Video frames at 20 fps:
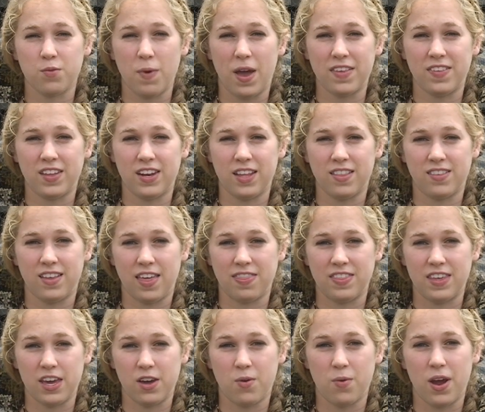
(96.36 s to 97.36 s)
residents
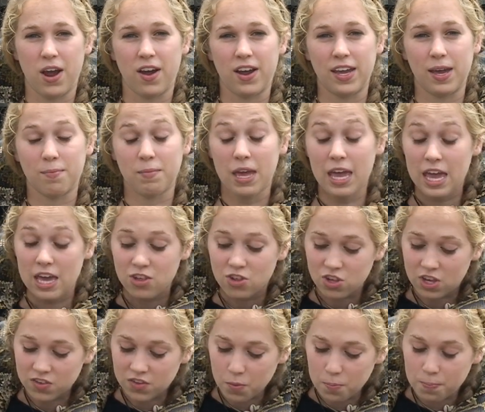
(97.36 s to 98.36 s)
at the aquarium.
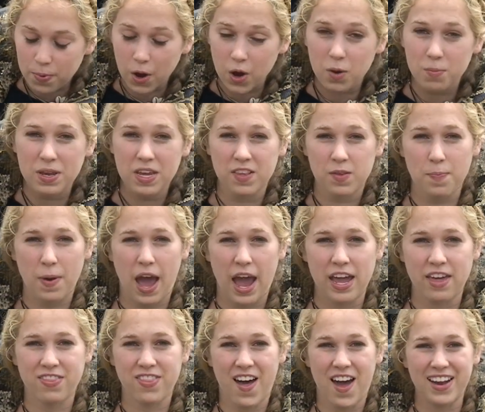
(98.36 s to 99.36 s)
She's a Burmese
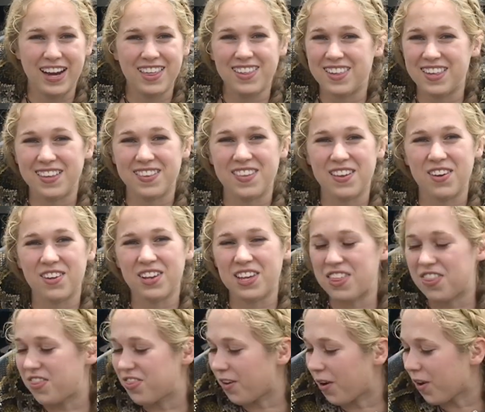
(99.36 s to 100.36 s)
python and she's
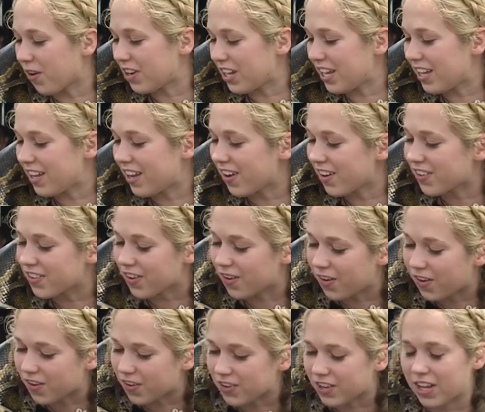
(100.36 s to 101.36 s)
nearly 30 years
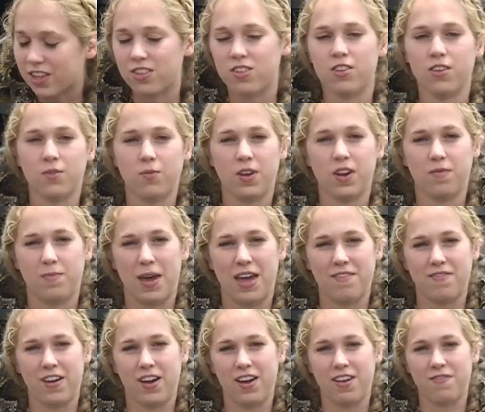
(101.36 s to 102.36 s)
old and she's one of
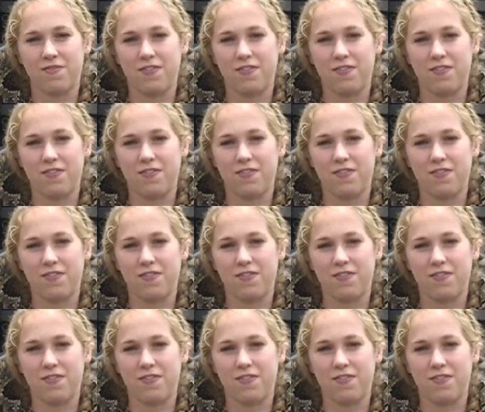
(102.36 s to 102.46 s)
my very